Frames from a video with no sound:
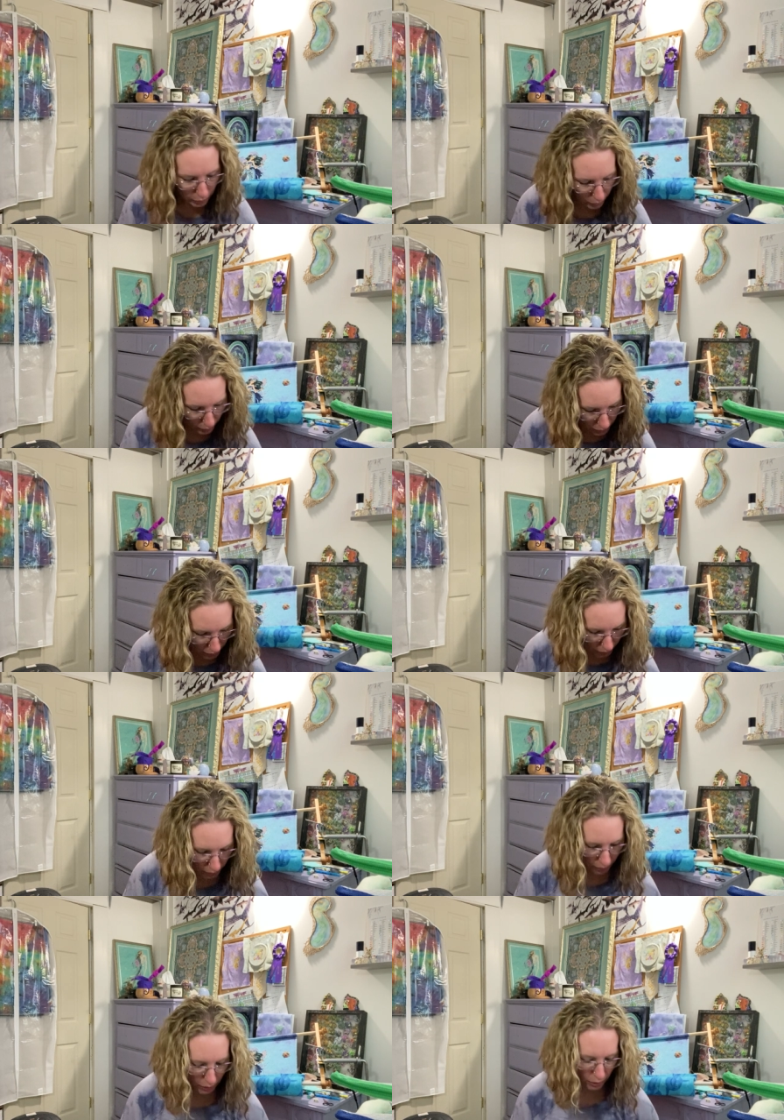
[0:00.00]

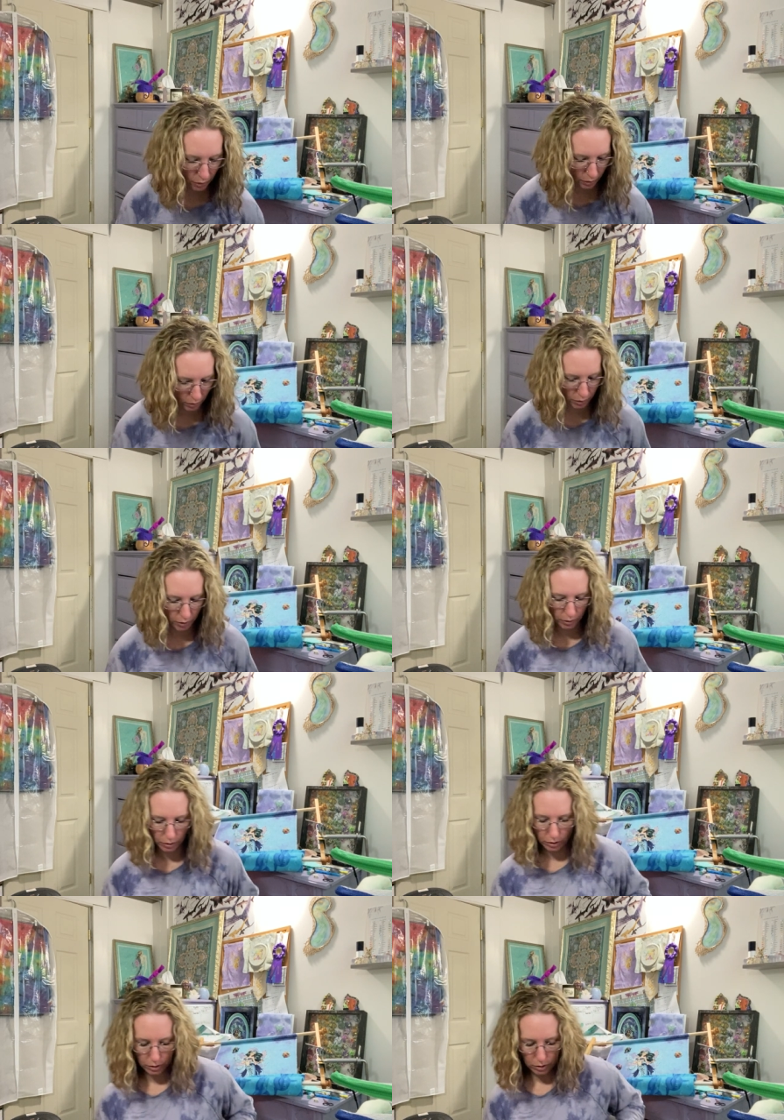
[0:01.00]
this is
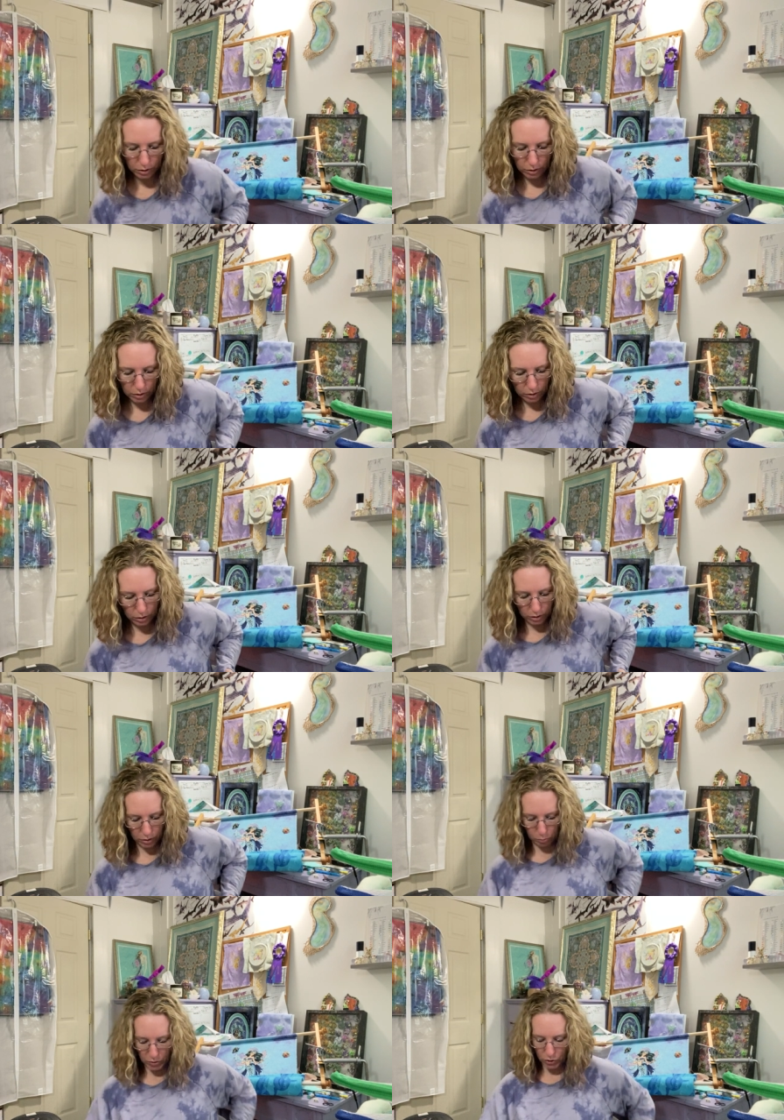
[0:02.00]

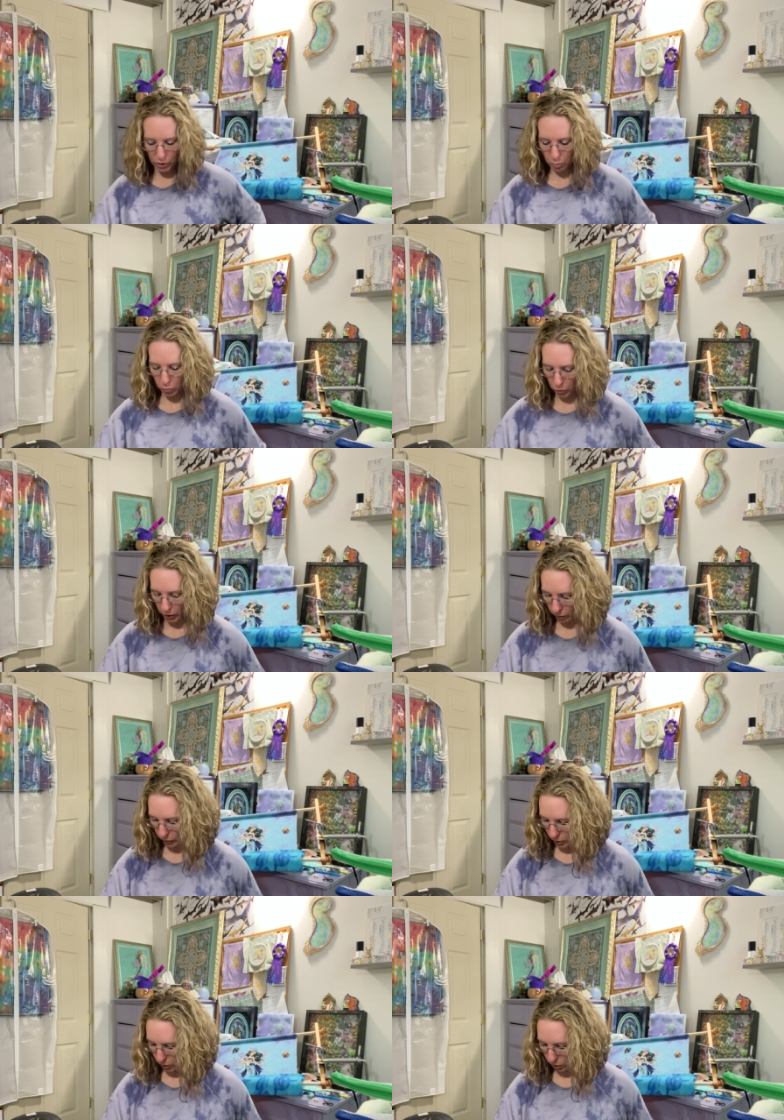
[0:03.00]
Misty Morning
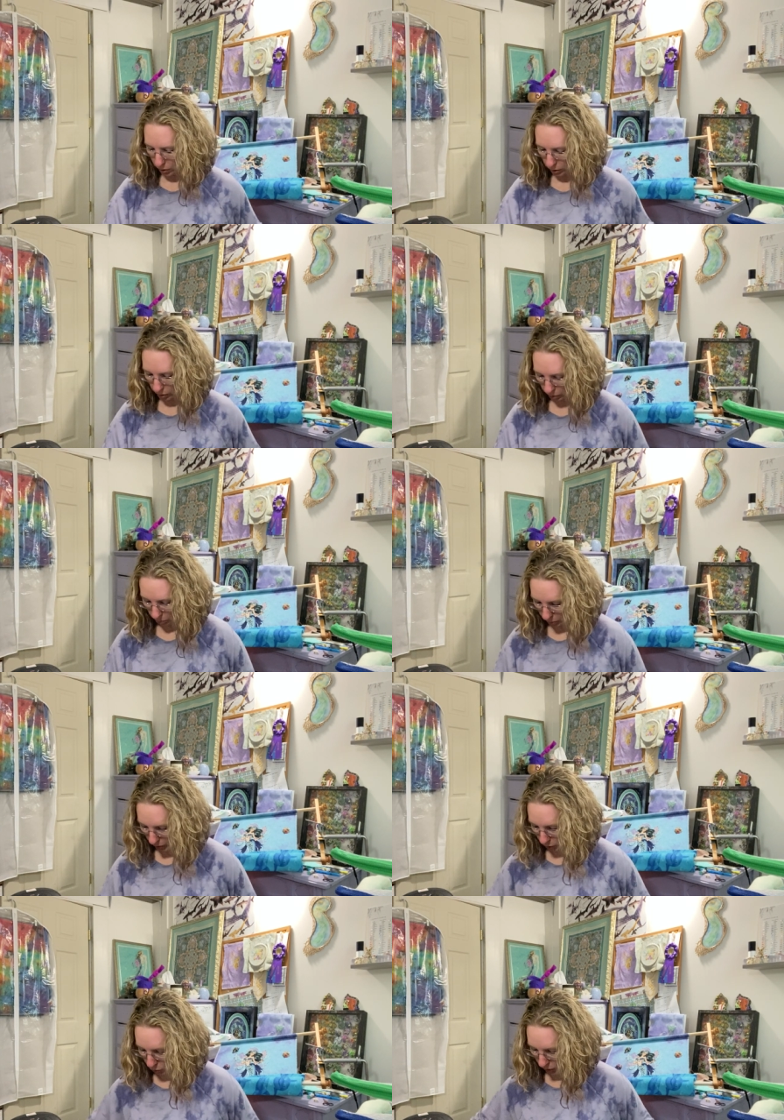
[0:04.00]
Vineyard
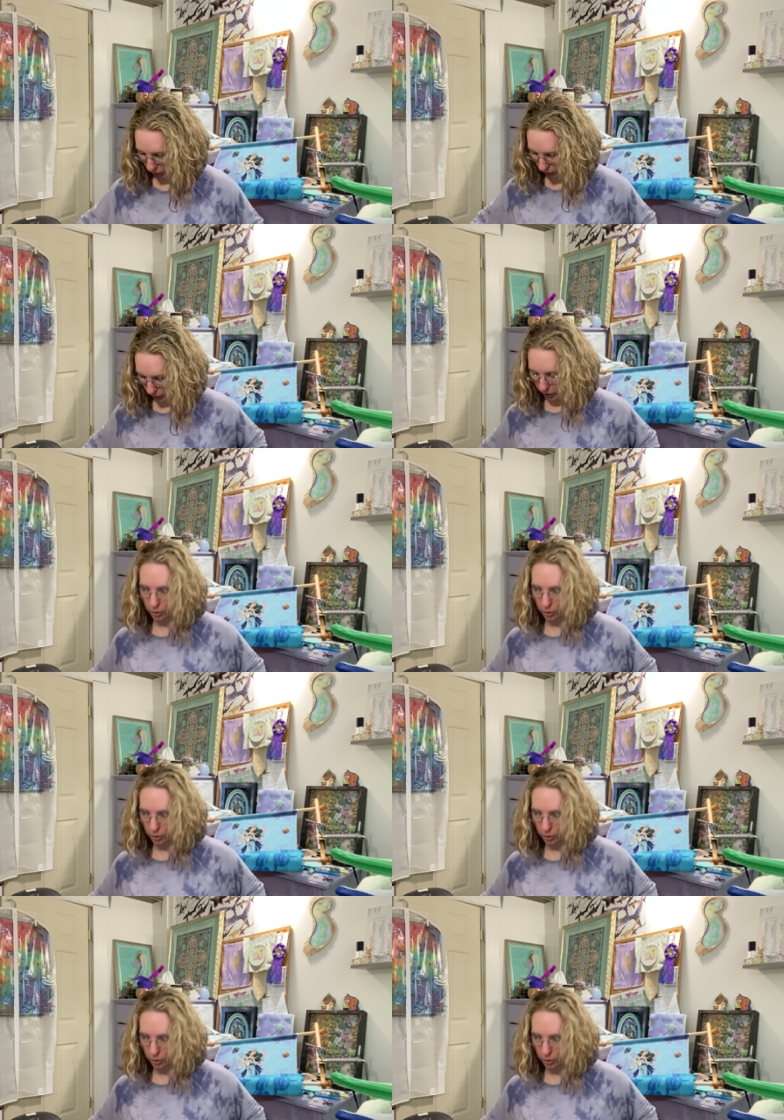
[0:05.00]
by Chatelaine.